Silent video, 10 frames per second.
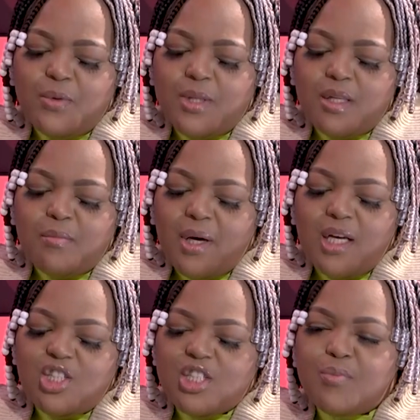with it by
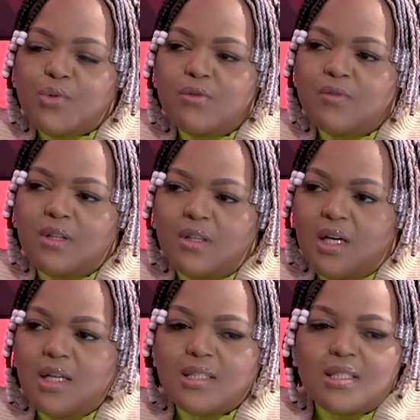just proving
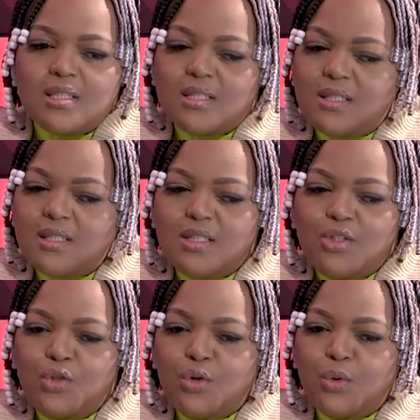that,
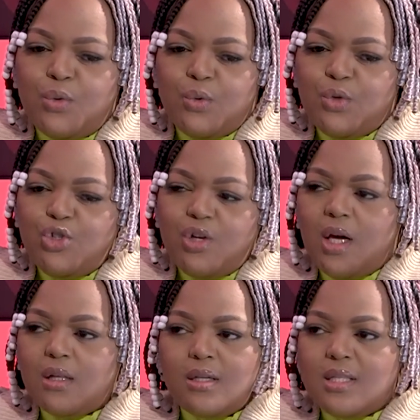you
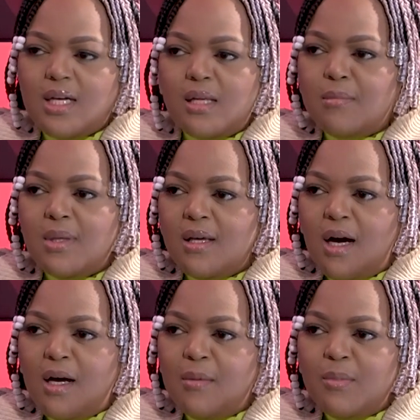can contain me.
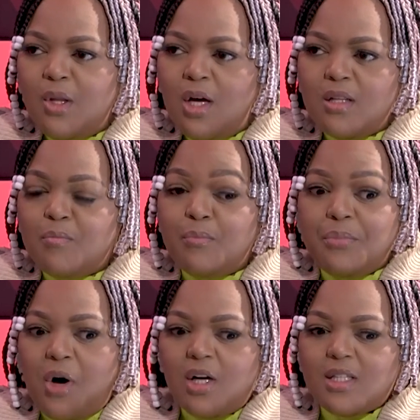I am not
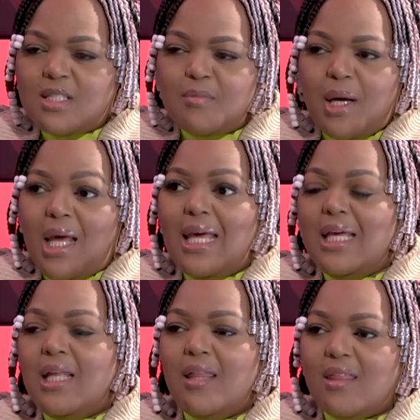boxed by
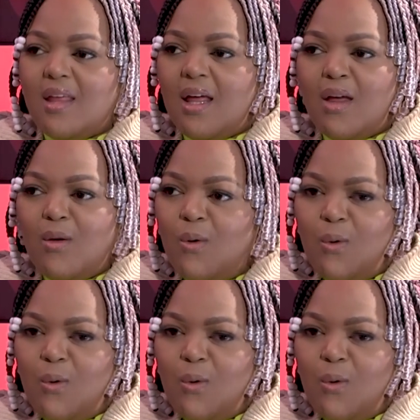anything or